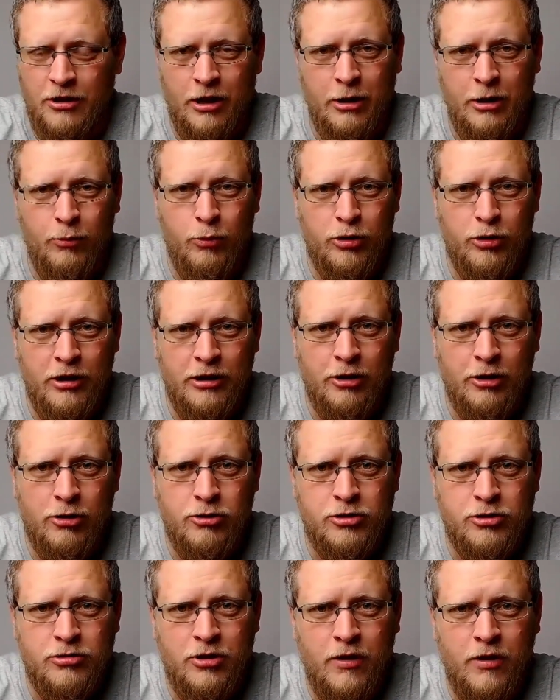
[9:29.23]
they wouldn't need
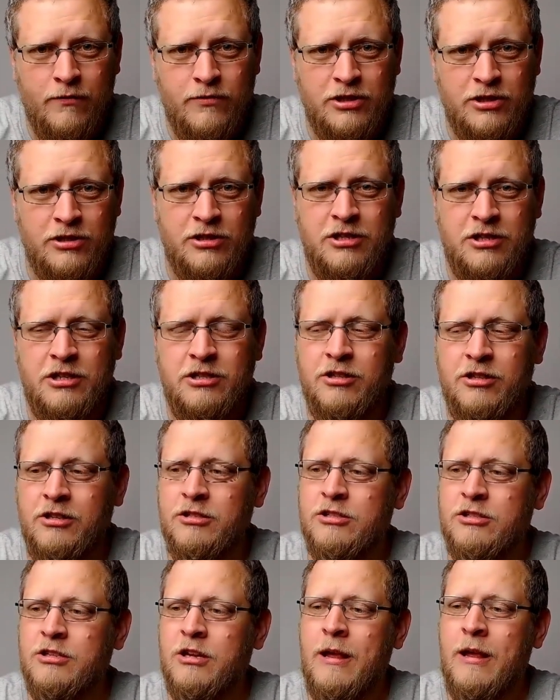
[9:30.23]
those services
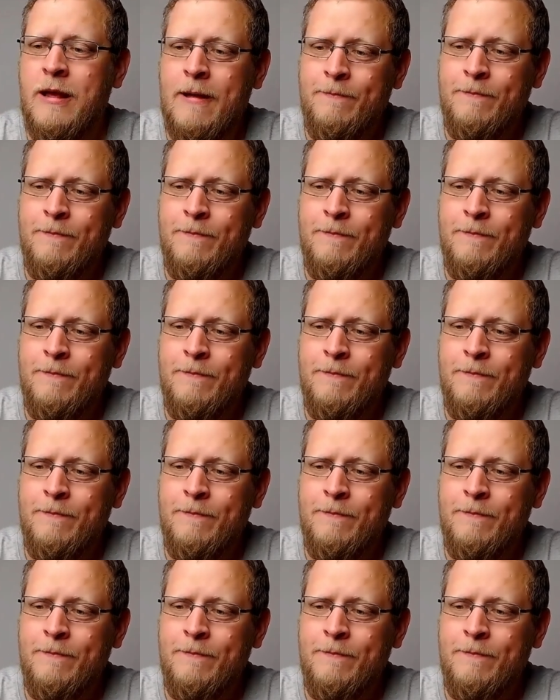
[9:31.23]
assistance.